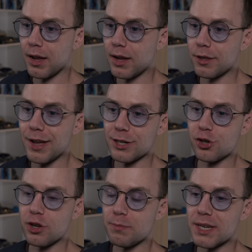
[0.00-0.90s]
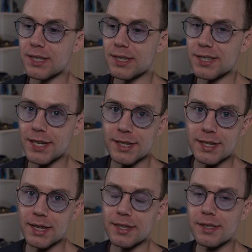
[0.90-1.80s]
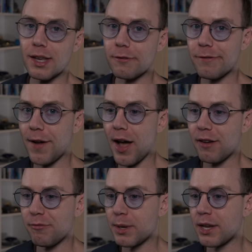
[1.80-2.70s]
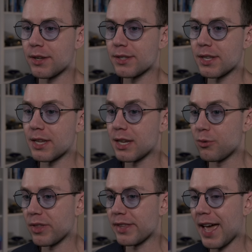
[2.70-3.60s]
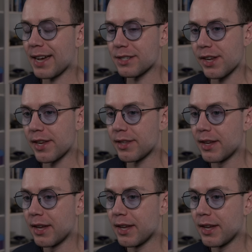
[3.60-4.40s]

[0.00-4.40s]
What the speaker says: it'll actually be 6 instead of 5 because the E with an accent